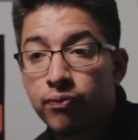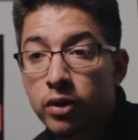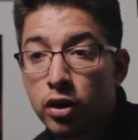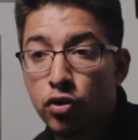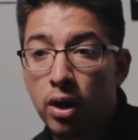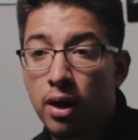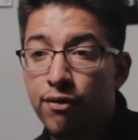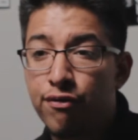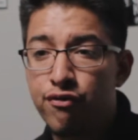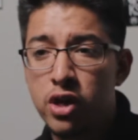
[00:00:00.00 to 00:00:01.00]
to try to
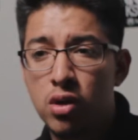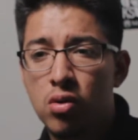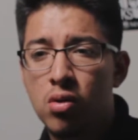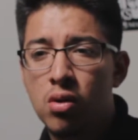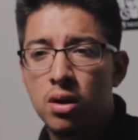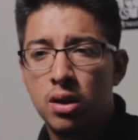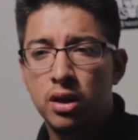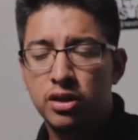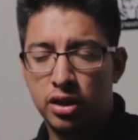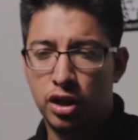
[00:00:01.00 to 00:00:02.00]
feel
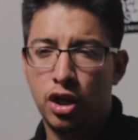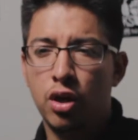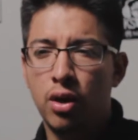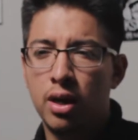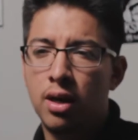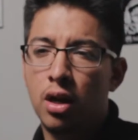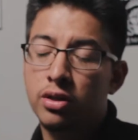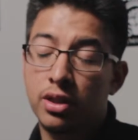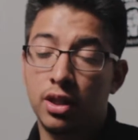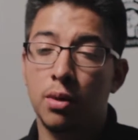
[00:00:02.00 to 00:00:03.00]
secure in an
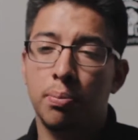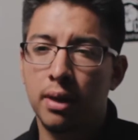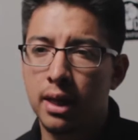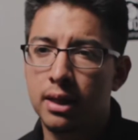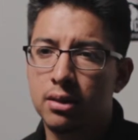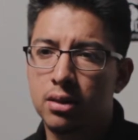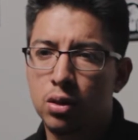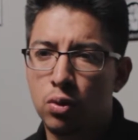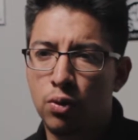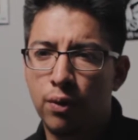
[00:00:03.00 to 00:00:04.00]
insecure place,
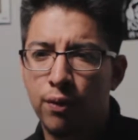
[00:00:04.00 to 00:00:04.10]
to